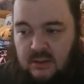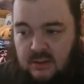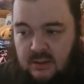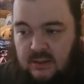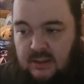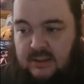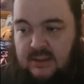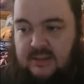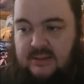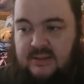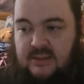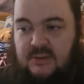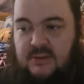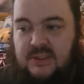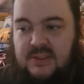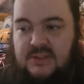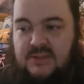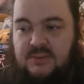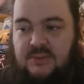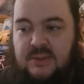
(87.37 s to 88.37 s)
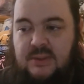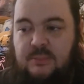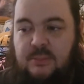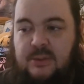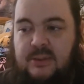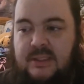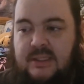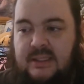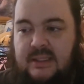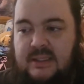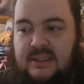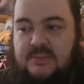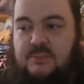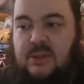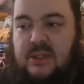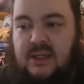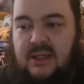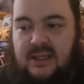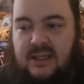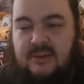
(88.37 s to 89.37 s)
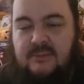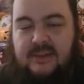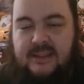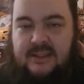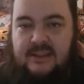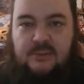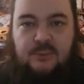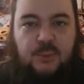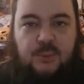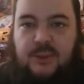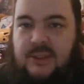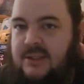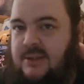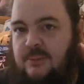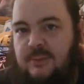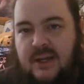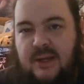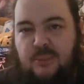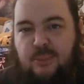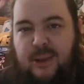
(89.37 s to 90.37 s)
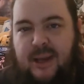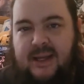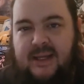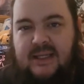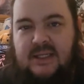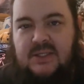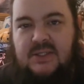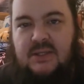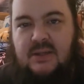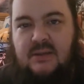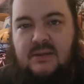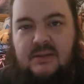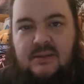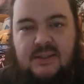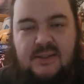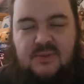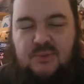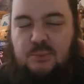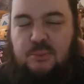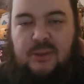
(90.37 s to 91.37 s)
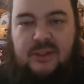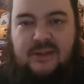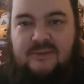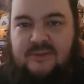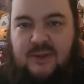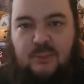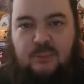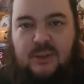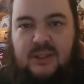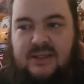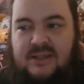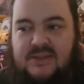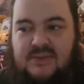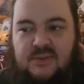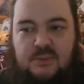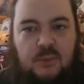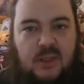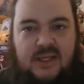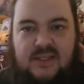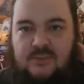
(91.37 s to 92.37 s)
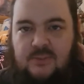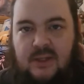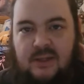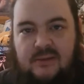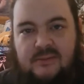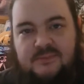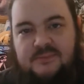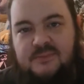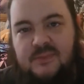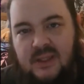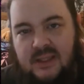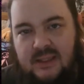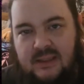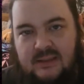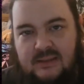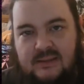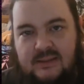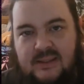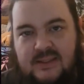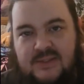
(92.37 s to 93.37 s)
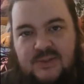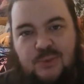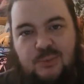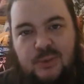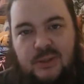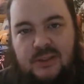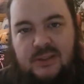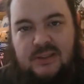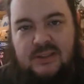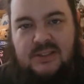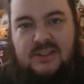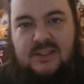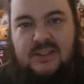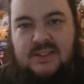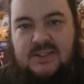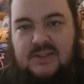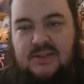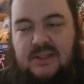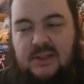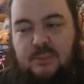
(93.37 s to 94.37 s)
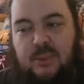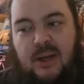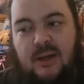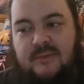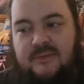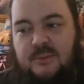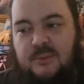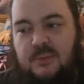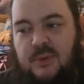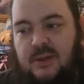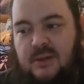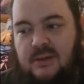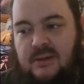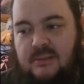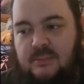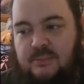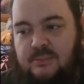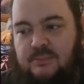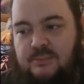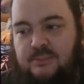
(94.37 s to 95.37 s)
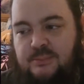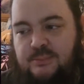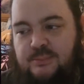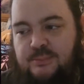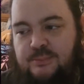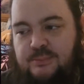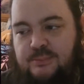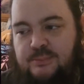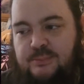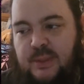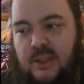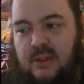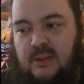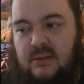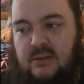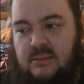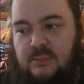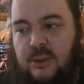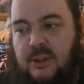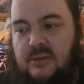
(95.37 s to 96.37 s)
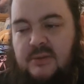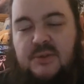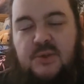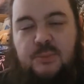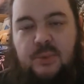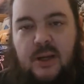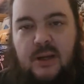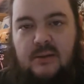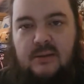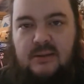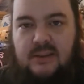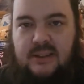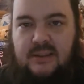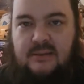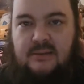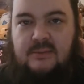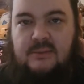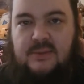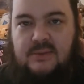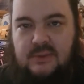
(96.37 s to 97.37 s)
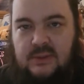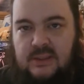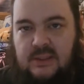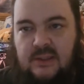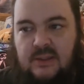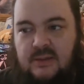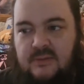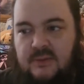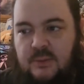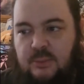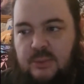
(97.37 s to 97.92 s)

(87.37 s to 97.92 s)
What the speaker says: The creatures we are playing is Mikage Reiya. We're playing the Reiya package because we're playing vampires. We might as well, and it's super good just because you get power from part of true power later, which we're gonna go over.